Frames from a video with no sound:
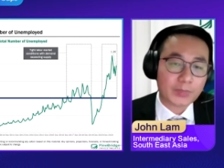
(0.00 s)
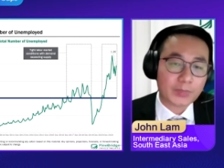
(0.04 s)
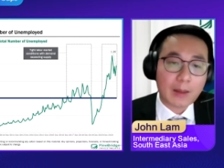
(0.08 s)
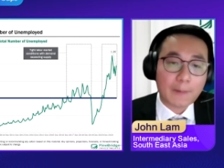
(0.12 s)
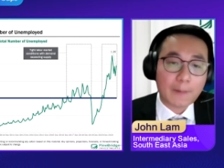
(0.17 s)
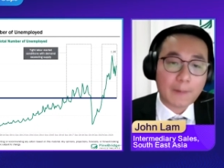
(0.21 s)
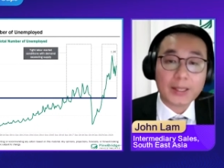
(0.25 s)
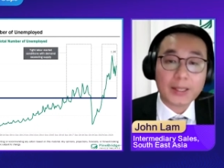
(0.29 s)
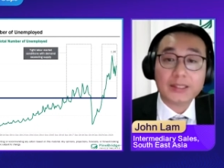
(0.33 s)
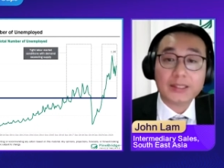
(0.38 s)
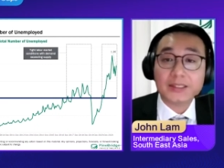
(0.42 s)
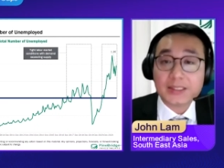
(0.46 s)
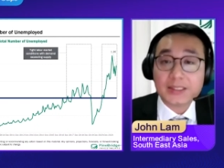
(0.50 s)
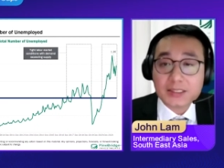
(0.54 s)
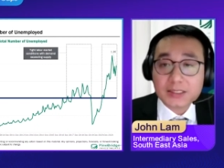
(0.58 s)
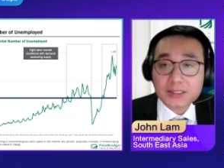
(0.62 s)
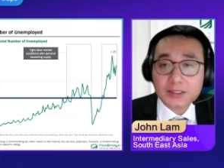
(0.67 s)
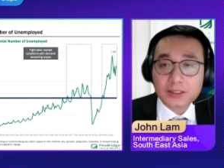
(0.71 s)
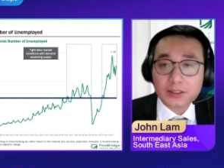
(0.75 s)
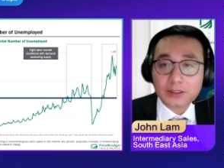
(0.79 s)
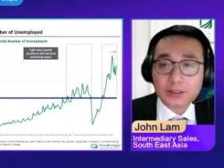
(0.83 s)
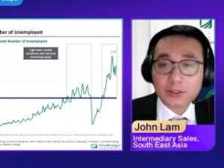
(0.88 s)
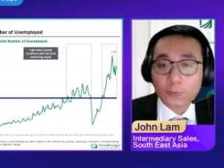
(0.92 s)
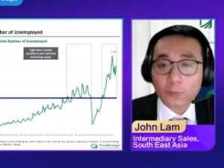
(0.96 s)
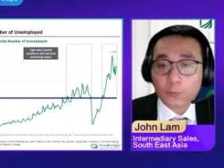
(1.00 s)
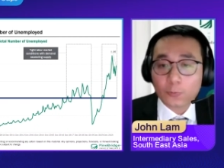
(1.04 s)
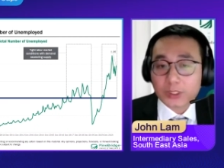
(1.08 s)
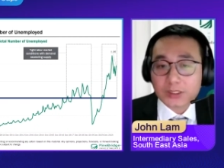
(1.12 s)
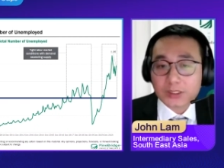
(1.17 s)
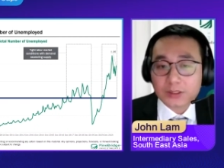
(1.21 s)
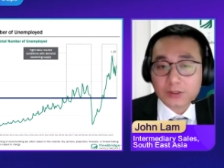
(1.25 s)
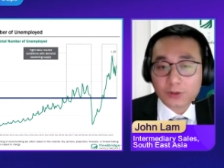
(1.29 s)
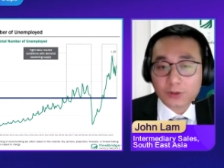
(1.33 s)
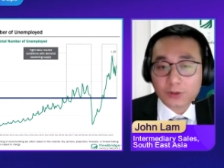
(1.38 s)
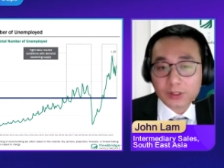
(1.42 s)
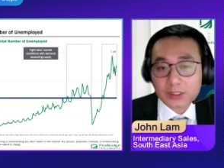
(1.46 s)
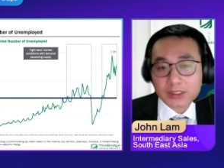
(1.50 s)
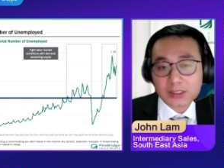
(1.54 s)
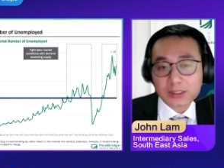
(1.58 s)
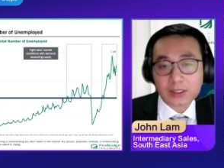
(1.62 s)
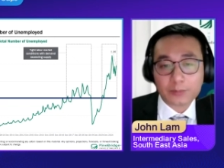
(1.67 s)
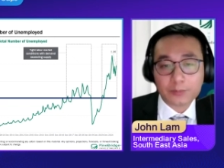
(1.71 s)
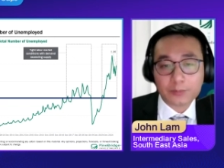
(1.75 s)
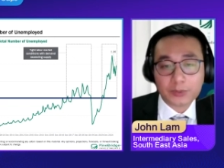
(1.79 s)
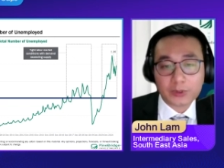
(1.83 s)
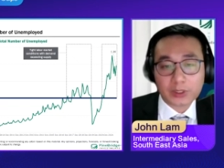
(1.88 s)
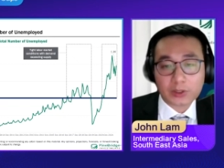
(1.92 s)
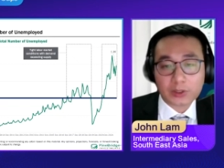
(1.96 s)
But this year, we saw this
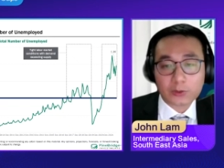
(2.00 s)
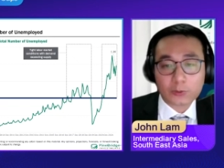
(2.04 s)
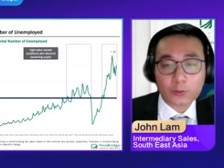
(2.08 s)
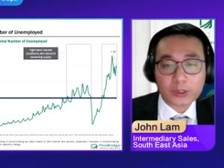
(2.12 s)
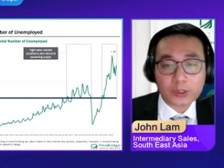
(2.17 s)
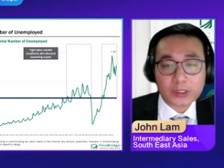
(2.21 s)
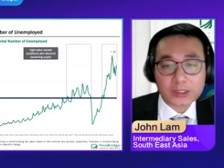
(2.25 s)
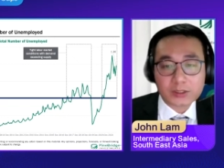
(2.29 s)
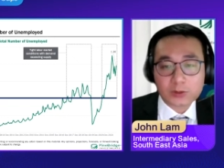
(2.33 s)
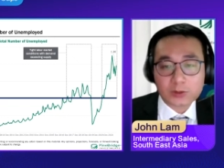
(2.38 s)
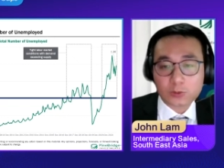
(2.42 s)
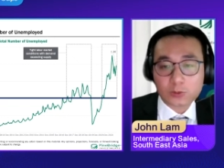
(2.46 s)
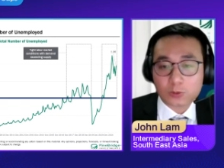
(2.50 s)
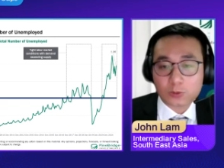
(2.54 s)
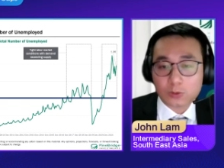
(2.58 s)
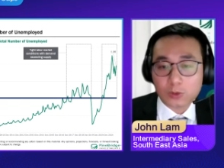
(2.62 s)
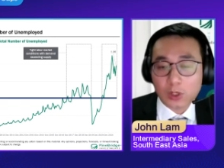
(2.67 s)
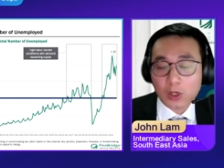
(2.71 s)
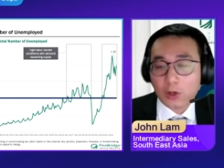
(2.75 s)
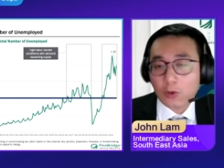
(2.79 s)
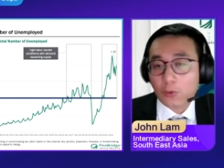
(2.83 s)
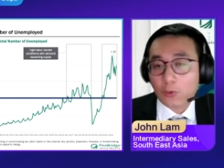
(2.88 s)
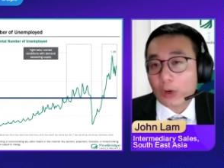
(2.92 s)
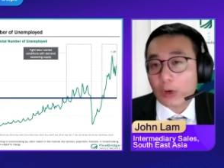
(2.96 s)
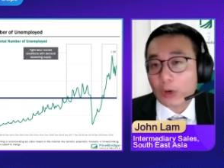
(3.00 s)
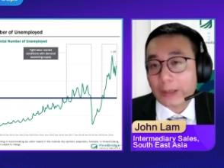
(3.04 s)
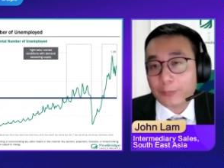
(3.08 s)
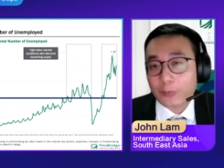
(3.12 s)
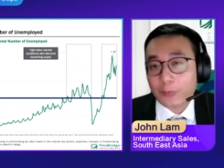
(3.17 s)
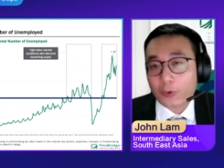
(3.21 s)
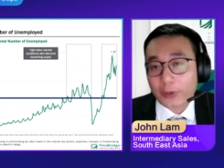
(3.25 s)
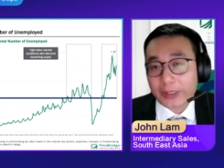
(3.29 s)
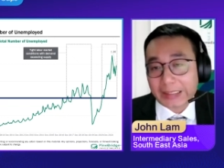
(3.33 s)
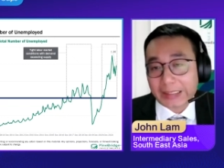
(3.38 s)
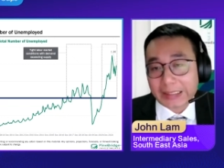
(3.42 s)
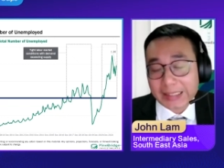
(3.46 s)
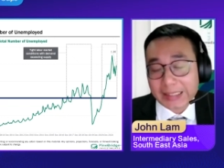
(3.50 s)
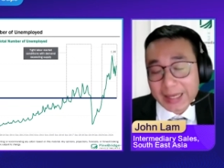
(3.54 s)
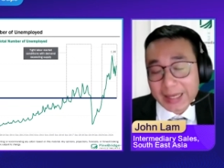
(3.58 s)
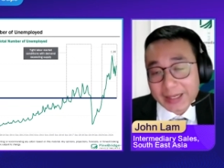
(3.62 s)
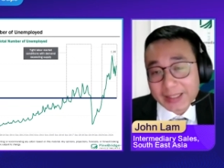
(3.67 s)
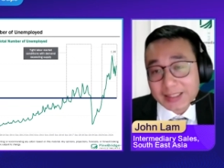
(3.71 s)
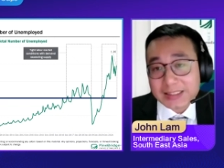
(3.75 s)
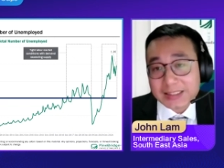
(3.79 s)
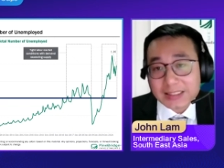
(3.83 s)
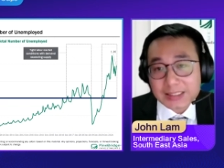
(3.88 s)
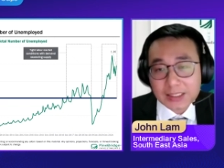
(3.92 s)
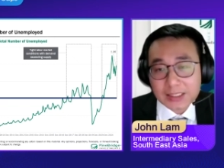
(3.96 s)
number increase to
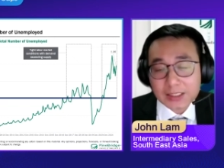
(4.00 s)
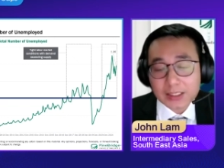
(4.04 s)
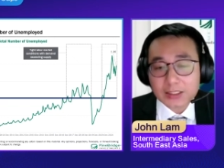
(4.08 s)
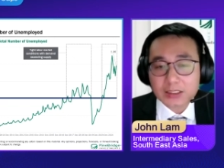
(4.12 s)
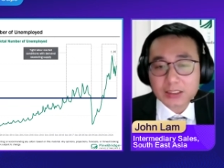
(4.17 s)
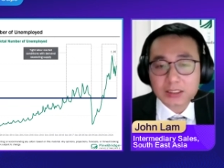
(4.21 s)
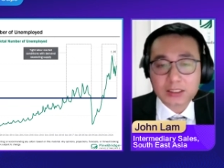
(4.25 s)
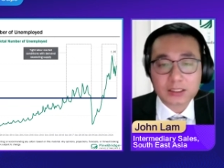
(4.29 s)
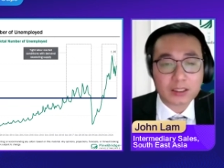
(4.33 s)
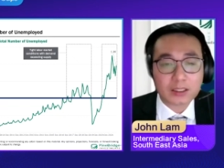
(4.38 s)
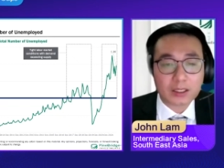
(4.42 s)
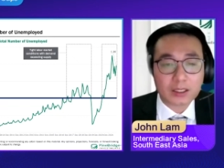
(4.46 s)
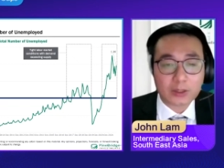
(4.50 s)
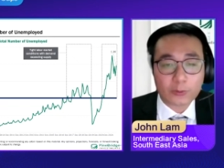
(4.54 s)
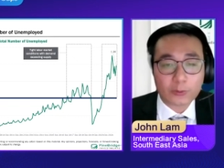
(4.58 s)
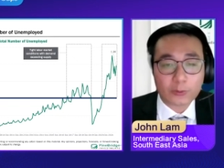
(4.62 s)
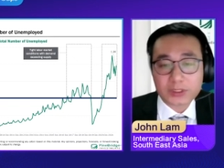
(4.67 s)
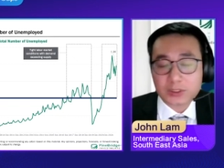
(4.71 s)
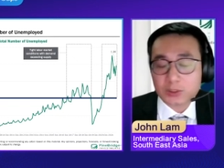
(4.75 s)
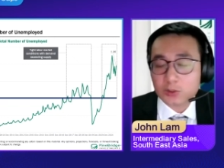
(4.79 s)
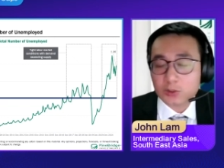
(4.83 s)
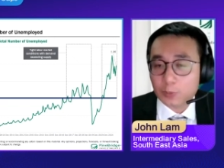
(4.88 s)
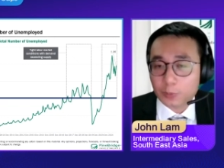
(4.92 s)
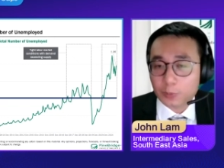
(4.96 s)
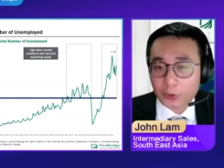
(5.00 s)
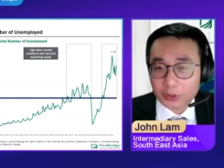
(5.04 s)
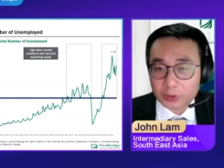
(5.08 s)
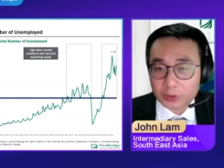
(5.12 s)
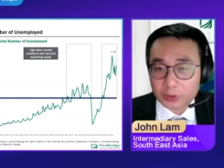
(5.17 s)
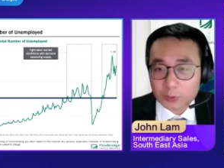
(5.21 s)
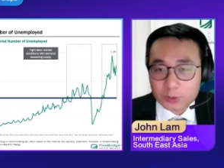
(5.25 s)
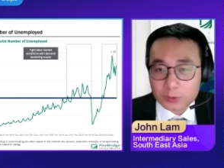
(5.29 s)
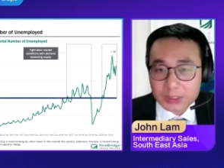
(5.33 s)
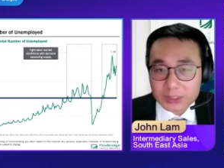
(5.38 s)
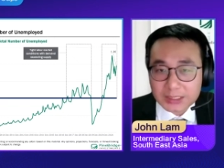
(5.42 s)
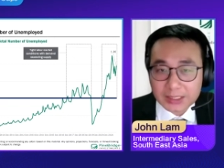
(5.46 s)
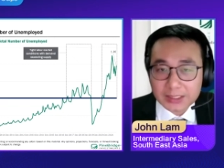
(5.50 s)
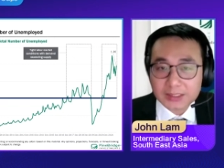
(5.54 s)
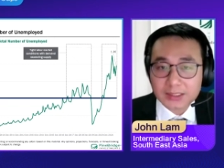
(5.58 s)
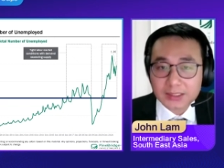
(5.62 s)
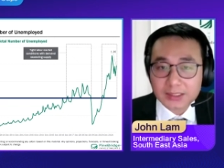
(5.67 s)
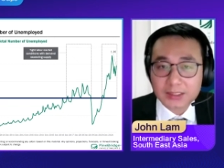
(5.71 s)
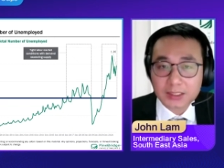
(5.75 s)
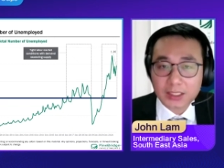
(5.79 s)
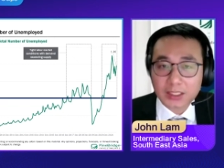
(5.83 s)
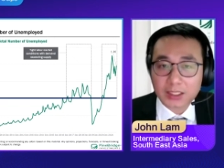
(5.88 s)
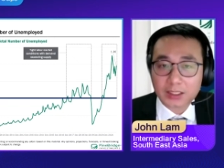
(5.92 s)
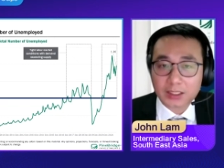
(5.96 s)
1.96. It was 2.26
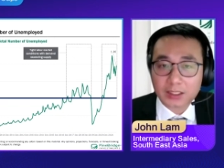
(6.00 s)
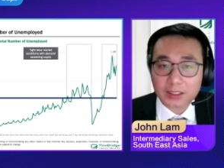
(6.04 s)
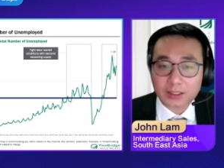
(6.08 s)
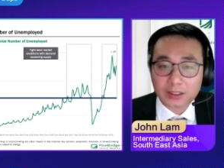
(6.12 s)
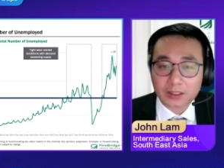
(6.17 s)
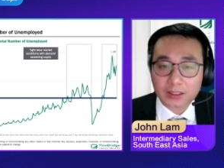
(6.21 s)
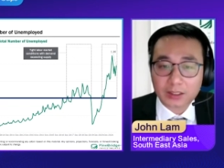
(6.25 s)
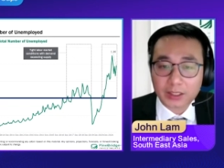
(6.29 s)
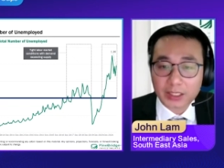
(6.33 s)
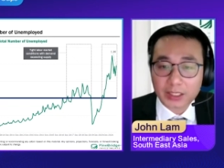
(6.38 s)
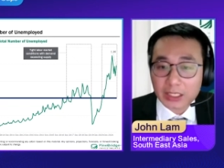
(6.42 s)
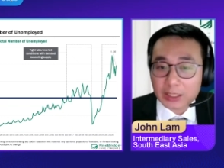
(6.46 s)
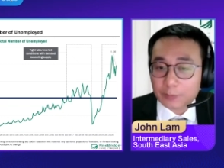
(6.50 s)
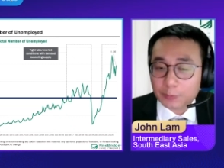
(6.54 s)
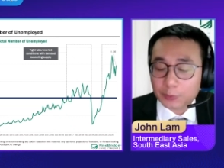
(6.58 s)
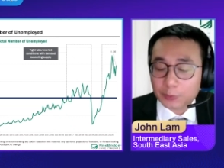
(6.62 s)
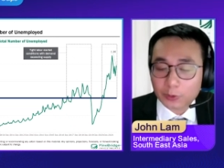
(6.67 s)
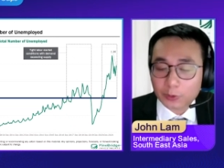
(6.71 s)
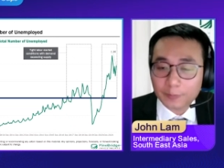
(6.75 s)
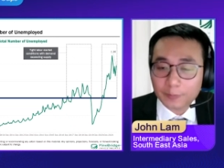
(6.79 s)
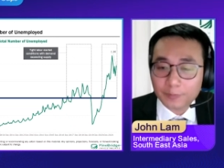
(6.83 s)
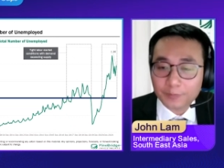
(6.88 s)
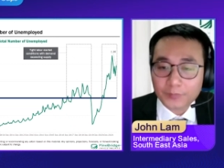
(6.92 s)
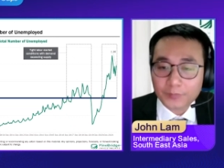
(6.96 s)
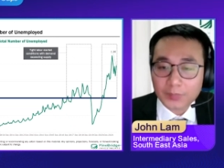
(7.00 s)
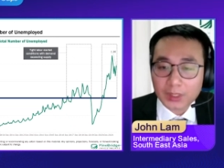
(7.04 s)
in April.